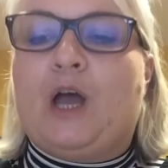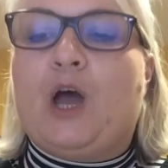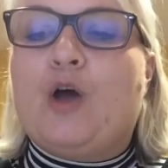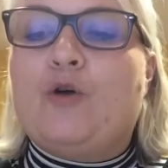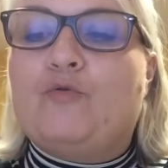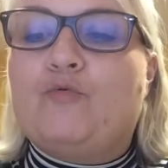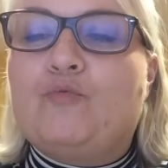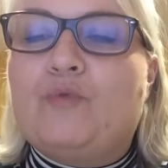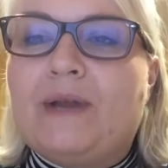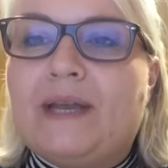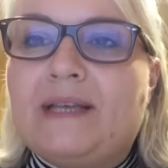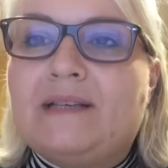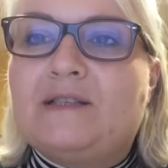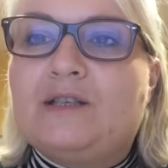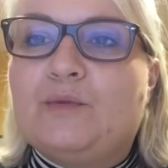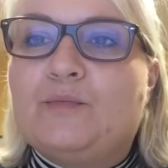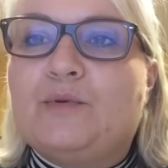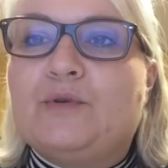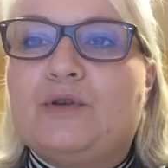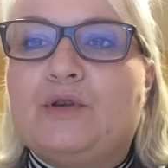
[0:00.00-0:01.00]
a
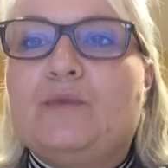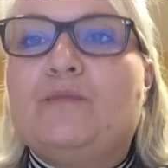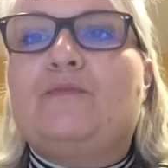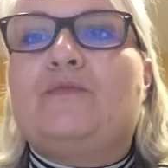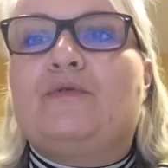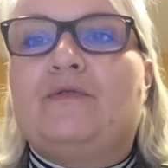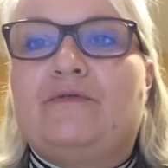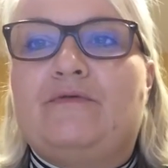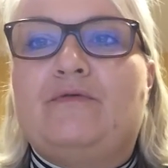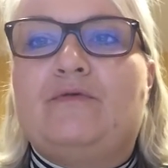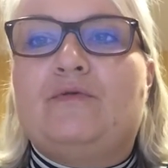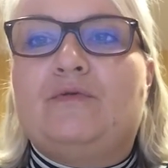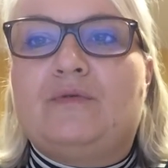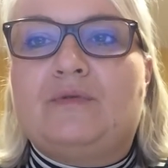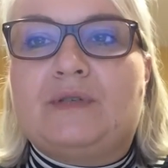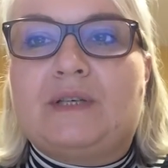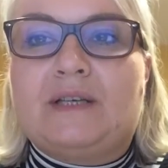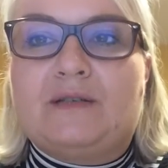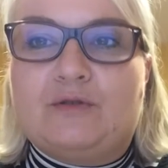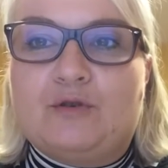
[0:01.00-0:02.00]
reasonable number of
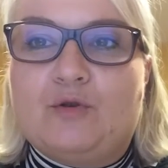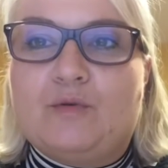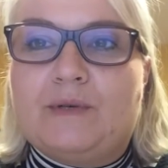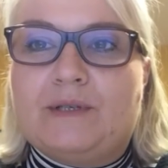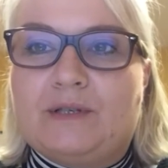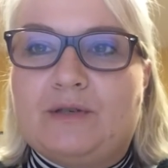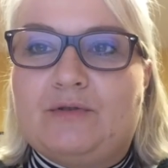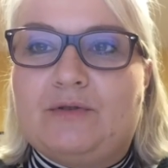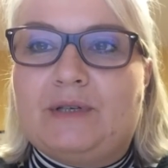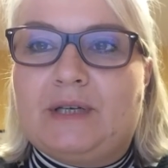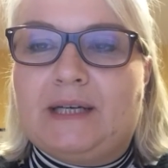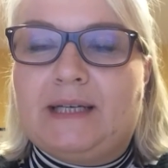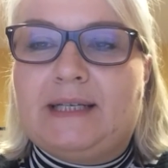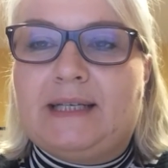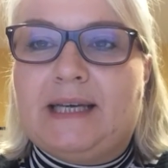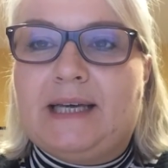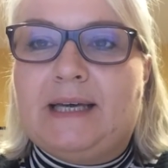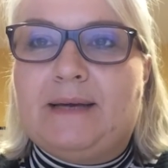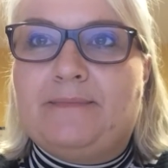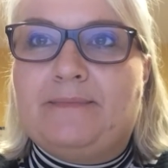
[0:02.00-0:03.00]
rules is always a good
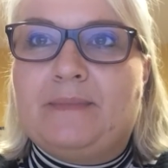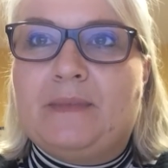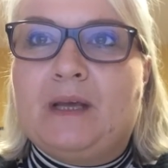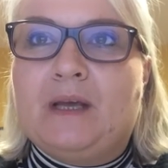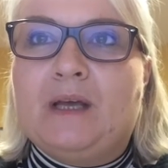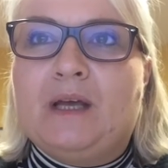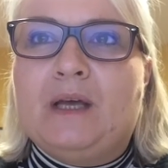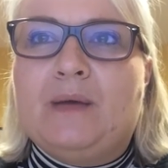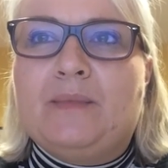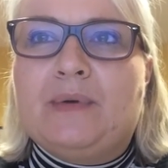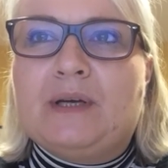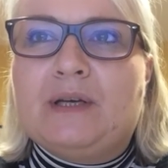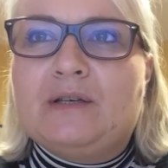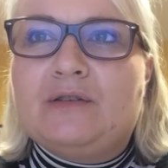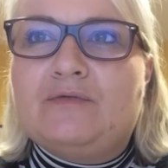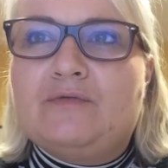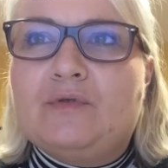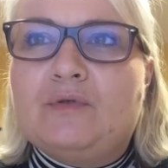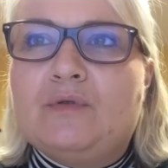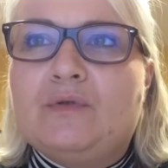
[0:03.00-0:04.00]
idea,
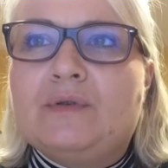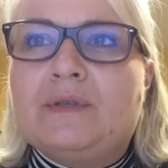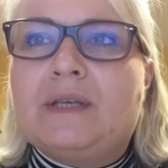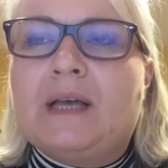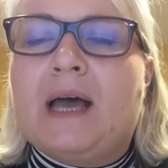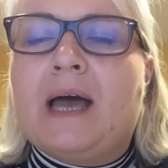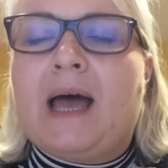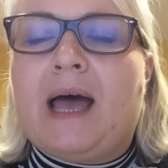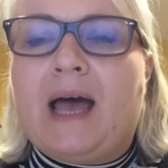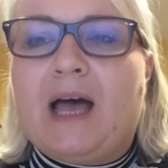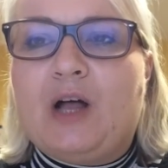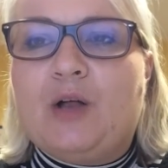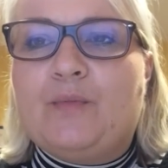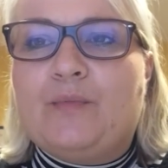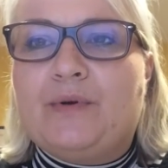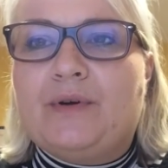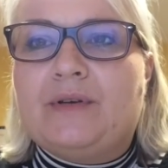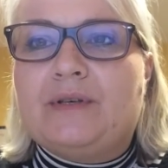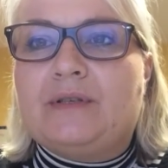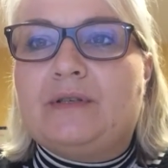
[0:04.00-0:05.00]
because rules
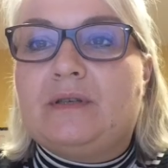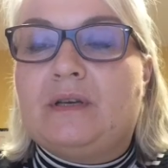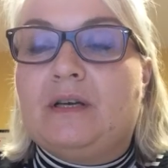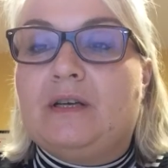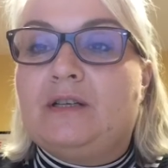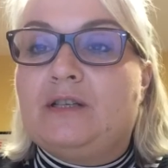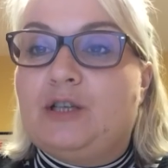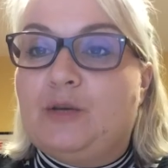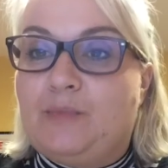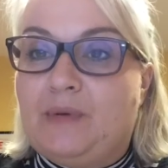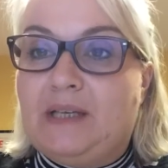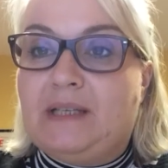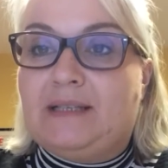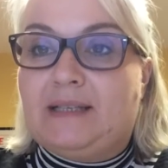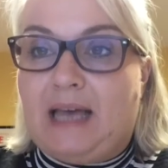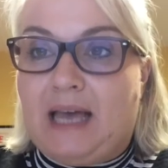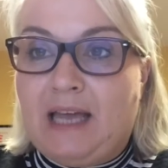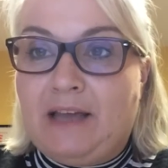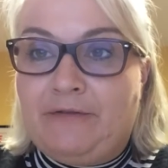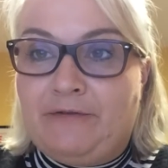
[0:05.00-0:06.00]
help us to be
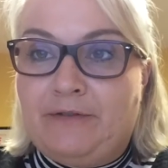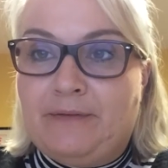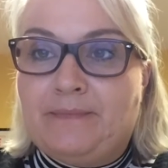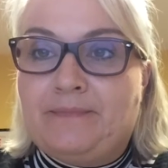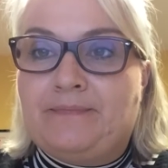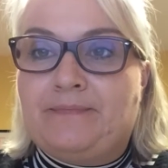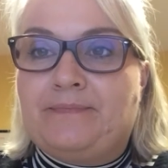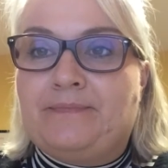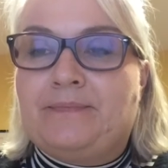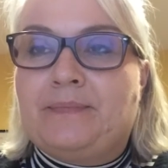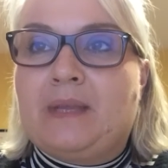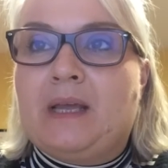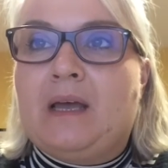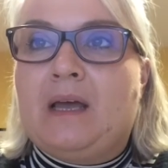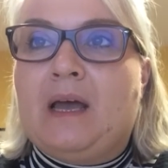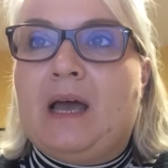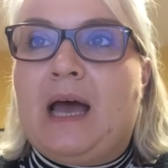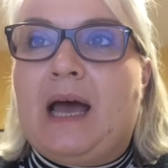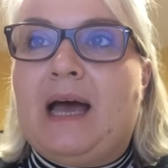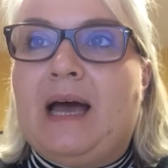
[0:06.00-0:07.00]
safe
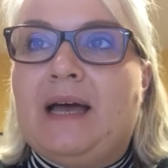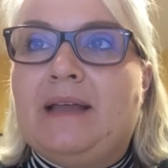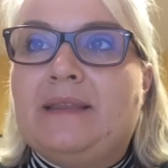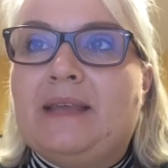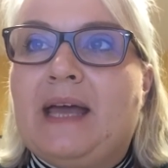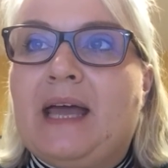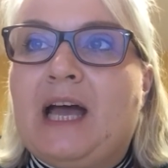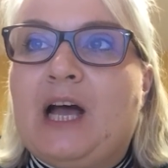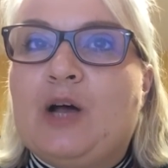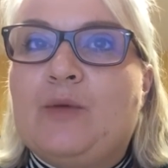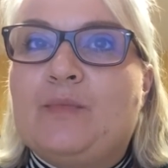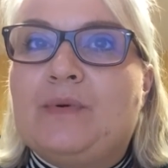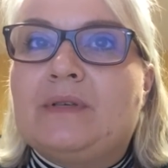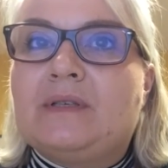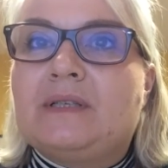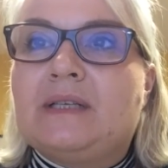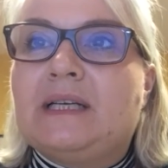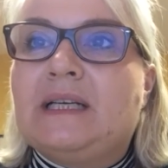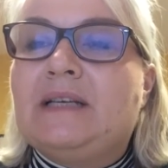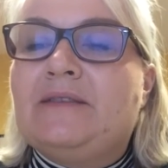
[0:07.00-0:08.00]
and they help
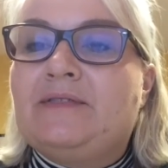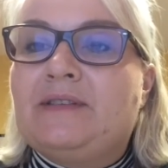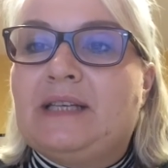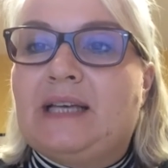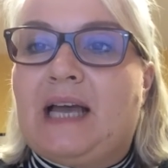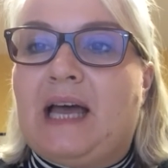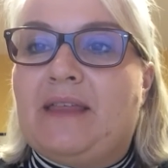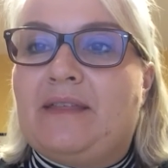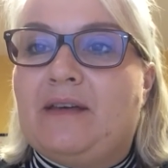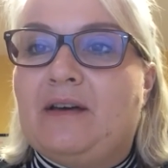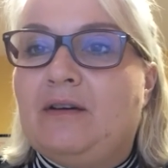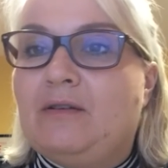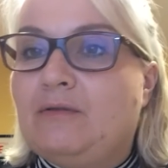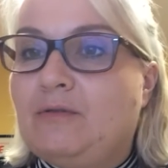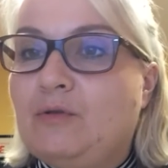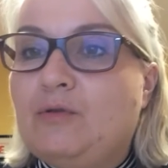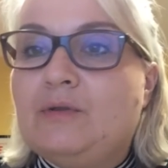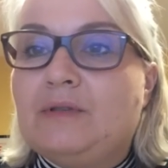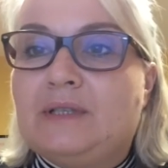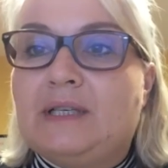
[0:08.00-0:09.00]
us to live together,
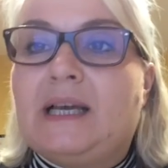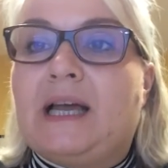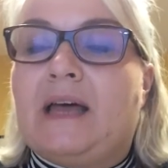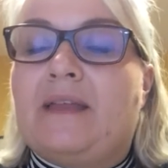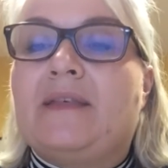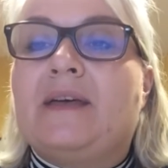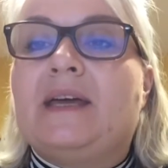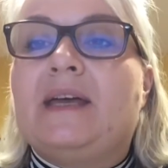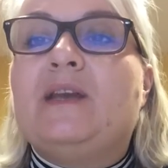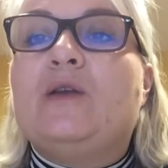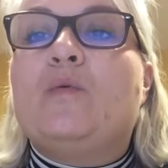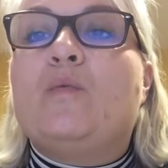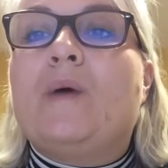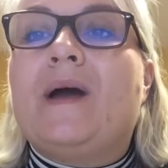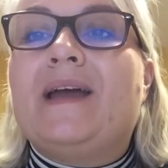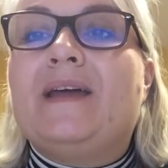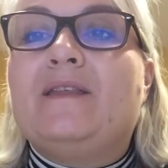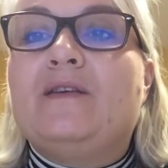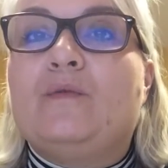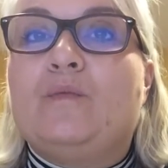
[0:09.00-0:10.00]
all together, in a
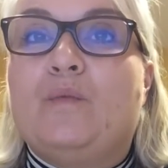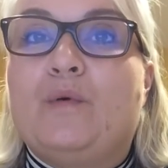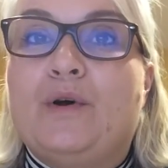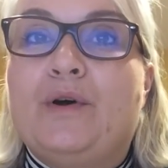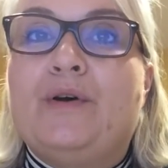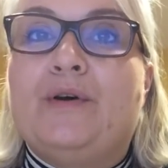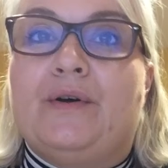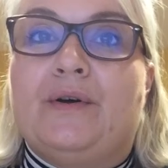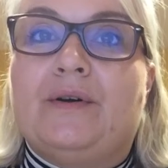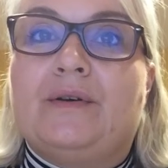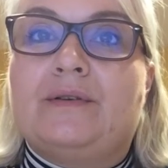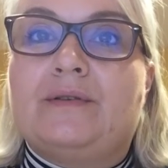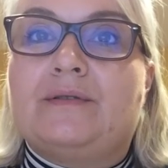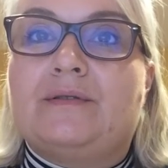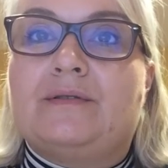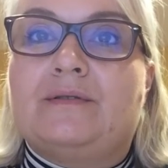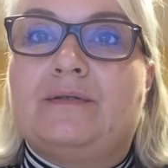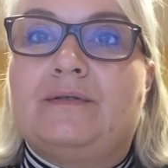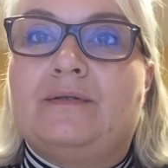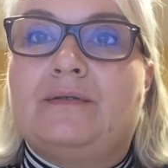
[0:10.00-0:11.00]
way that
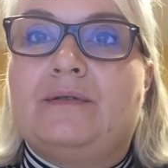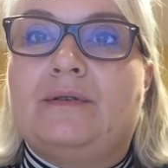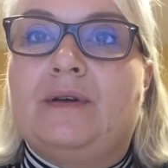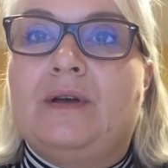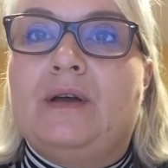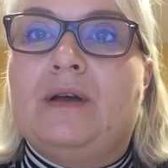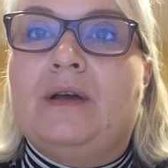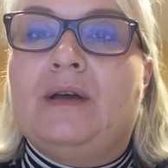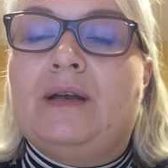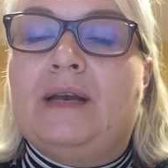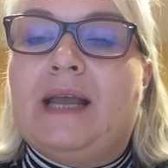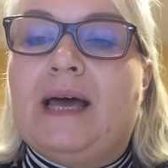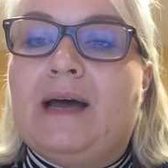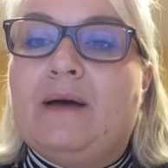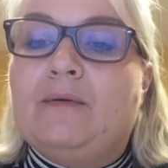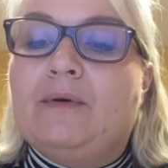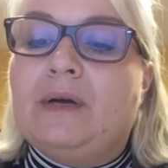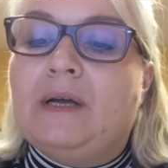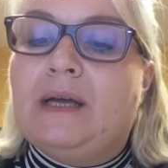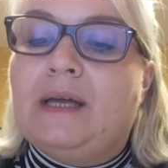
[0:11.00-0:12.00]
works.
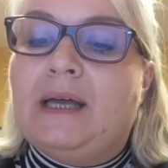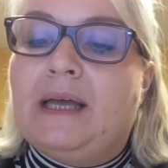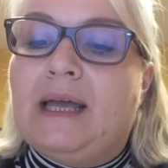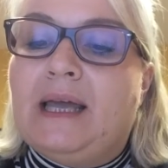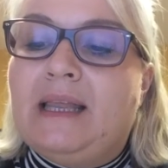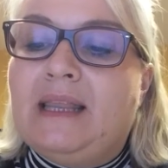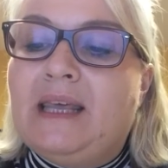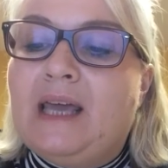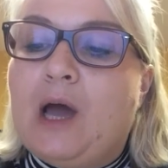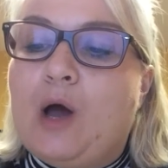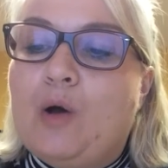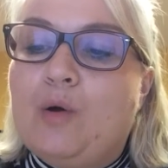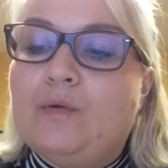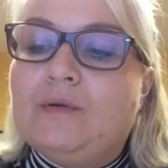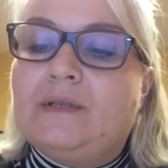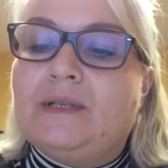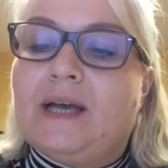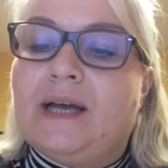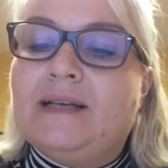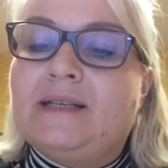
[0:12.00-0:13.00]
Now, in the
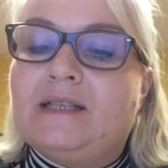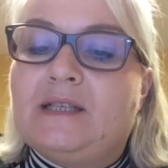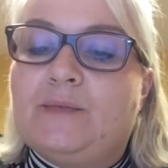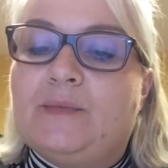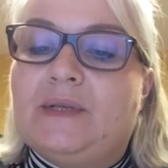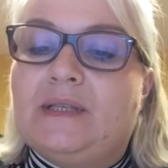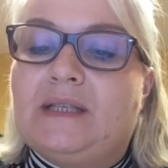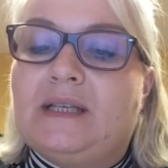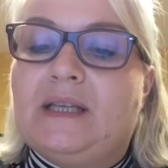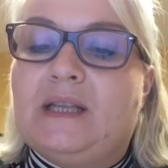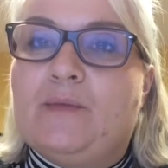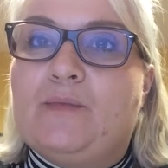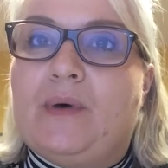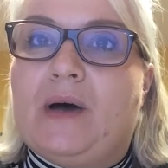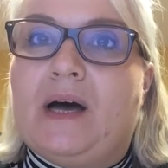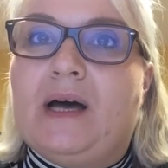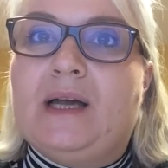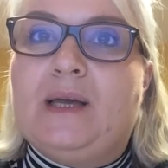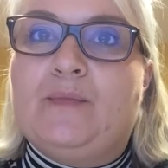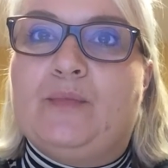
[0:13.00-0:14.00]
Old Testament in the
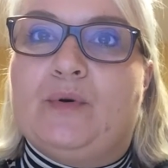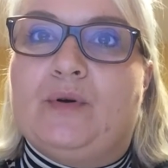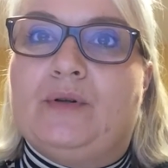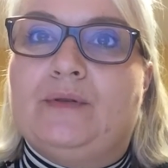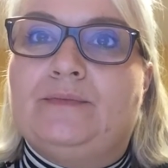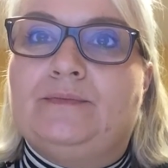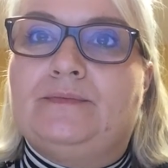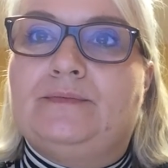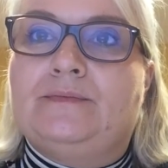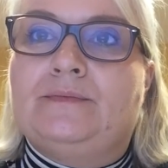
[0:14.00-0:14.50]
Bible,